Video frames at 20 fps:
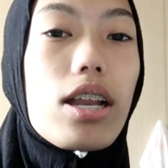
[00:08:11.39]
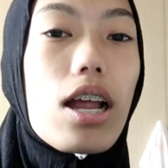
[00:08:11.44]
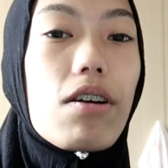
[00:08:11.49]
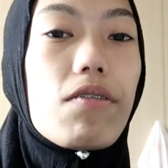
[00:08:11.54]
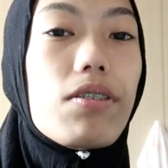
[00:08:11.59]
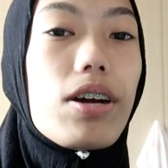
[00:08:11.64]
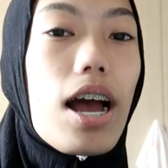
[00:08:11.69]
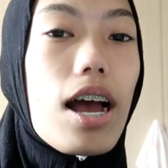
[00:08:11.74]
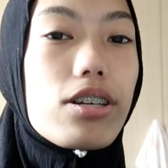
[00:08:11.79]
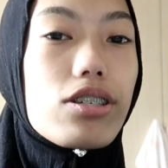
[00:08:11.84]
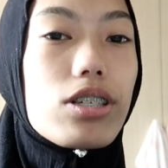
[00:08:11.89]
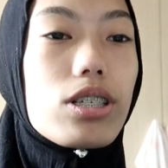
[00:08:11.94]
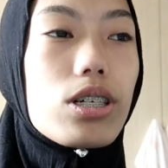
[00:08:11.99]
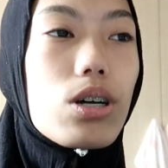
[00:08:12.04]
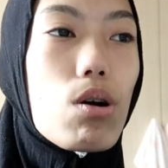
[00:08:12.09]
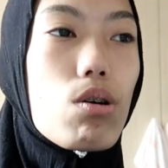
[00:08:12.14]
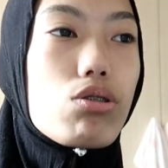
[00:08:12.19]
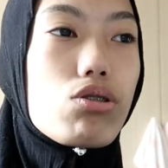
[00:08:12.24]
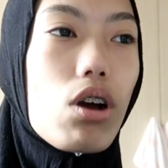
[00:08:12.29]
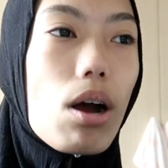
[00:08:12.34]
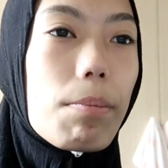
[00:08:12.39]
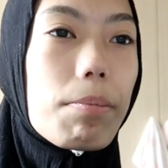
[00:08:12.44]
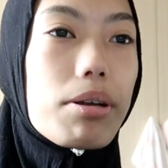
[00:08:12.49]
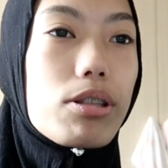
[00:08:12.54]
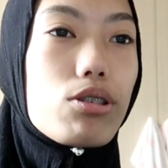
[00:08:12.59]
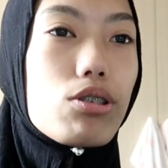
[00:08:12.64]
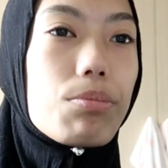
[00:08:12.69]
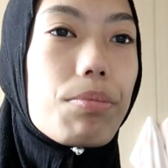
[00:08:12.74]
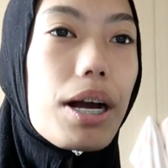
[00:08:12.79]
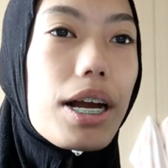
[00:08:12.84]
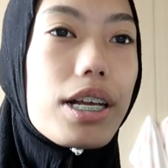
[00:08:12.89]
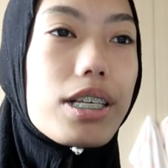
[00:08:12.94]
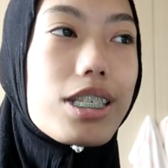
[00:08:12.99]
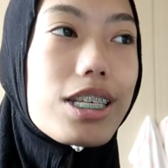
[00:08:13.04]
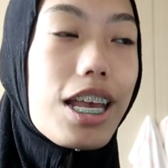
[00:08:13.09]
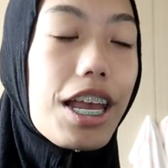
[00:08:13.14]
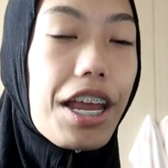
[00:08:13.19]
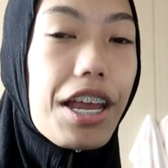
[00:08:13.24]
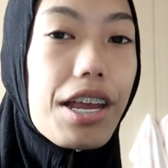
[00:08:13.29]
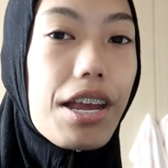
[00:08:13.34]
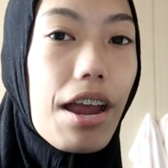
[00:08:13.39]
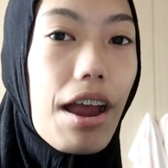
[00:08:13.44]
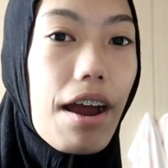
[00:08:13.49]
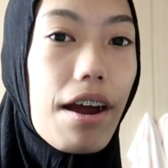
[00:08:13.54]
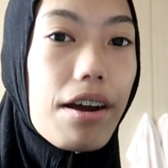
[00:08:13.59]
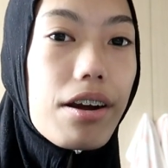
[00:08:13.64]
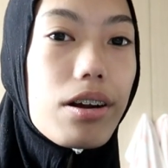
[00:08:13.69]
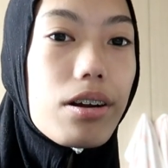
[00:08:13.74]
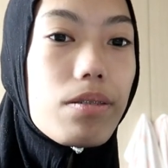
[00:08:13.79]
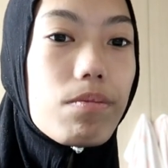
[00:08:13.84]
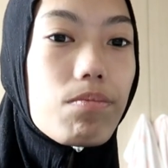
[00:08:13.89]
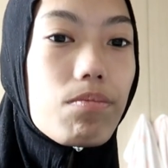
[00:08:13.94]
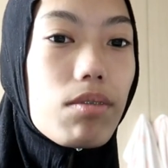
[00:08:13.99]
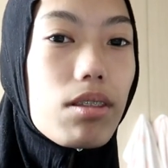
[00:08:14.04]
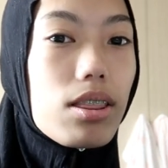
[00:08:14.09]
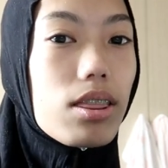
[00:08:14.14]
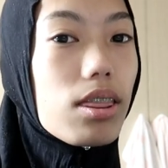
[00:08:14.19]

I never actually go shopping to buy skincare